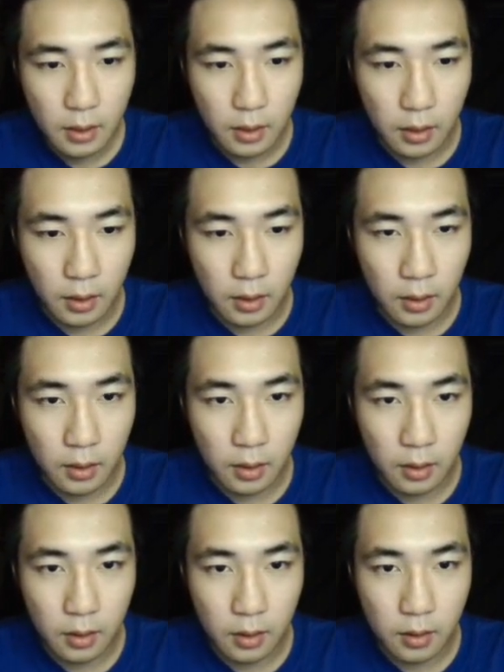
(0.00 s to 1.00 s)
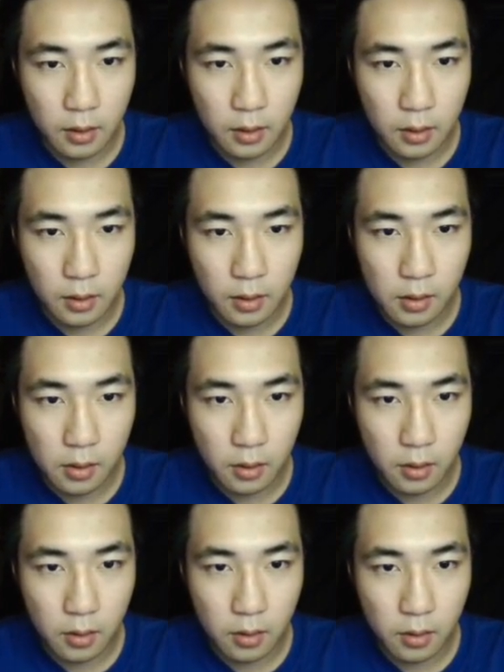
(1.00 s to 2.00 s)
I
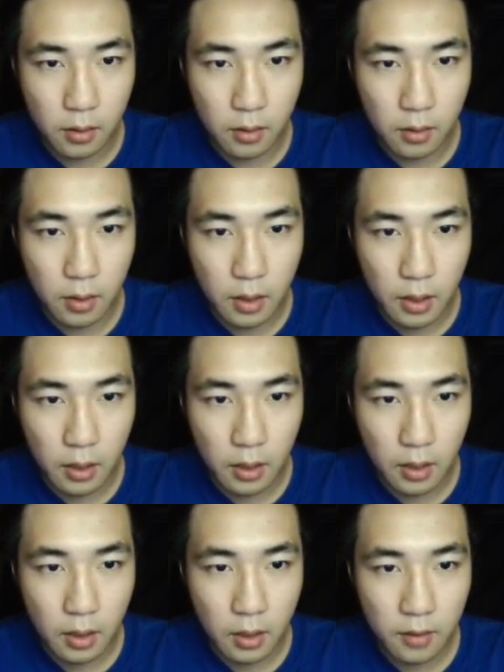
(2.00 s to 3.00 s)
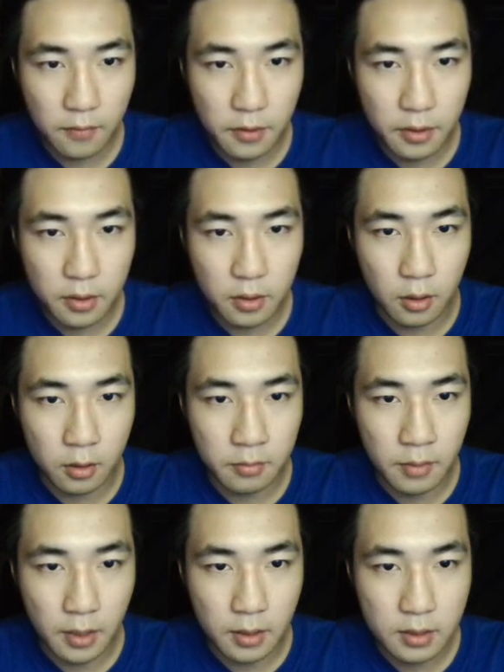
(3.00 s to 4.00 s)
have it on
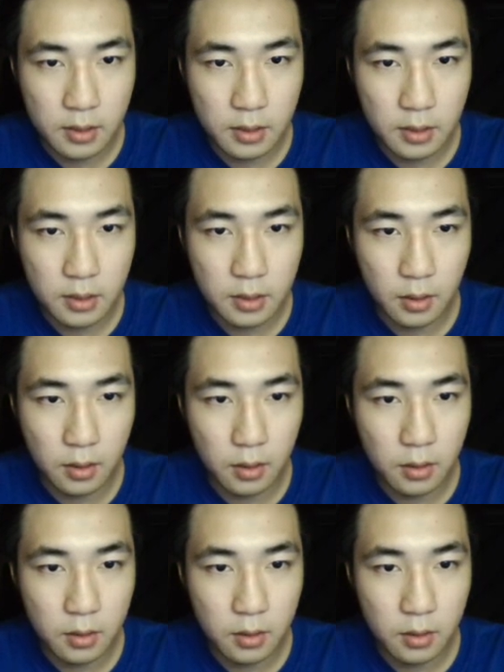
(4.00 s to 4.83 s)
my Cecil.